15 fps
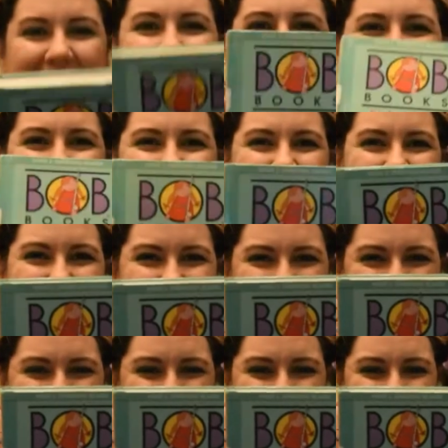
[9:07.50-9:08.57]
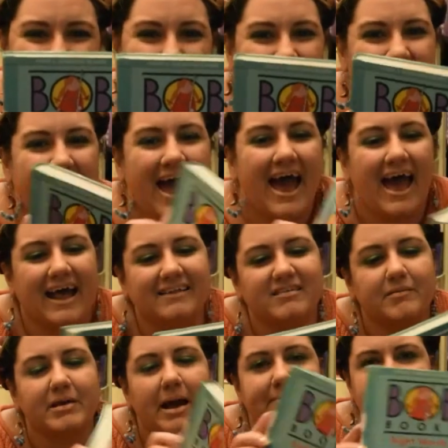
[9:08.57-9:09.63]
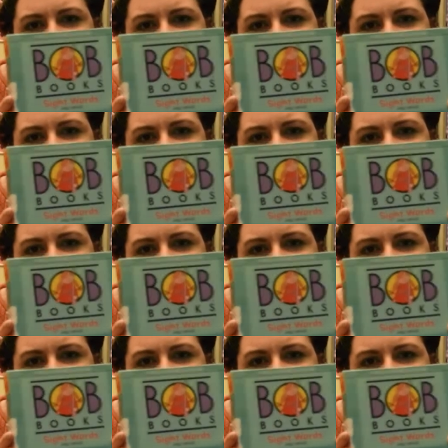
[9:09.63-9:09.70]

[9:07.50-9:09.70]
Okay? And sometimes they're